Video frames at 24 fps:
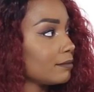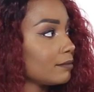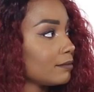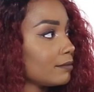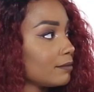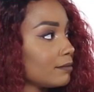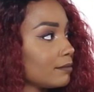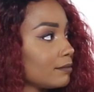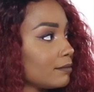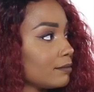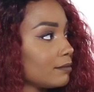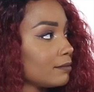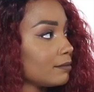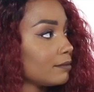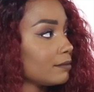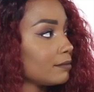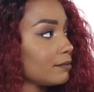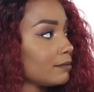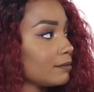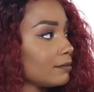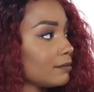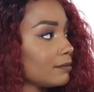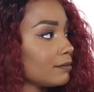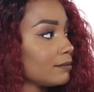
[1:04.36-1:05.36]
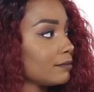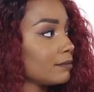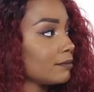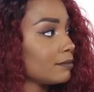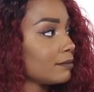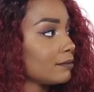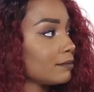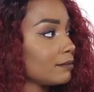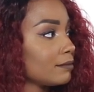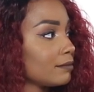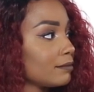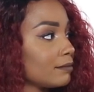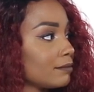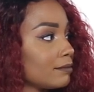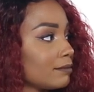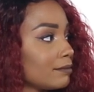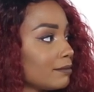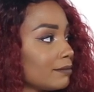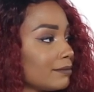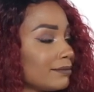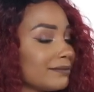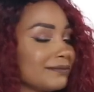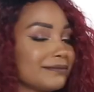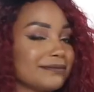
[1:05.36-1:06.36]

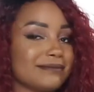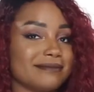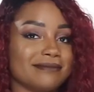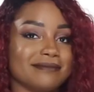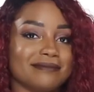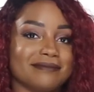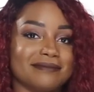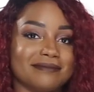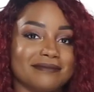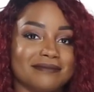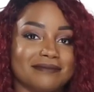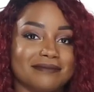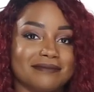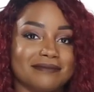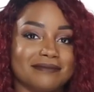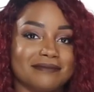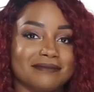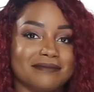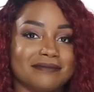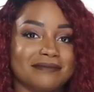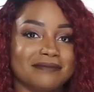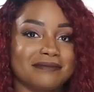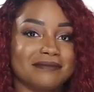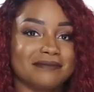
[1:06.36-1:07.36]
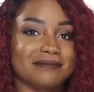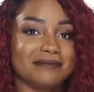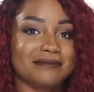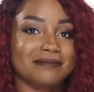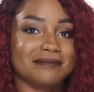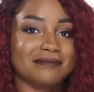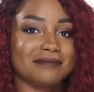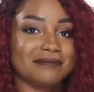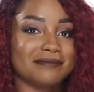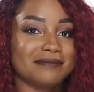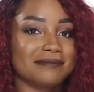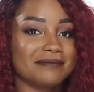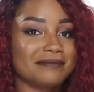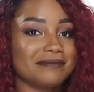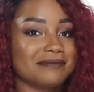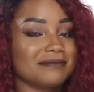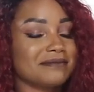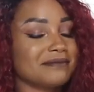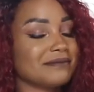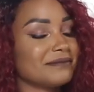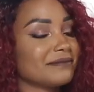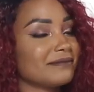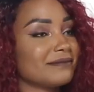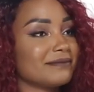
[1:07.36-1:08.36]

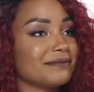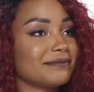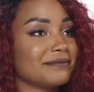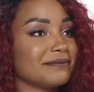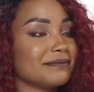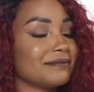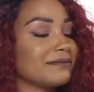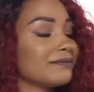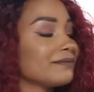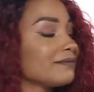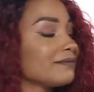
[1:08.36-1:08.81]
[no speech]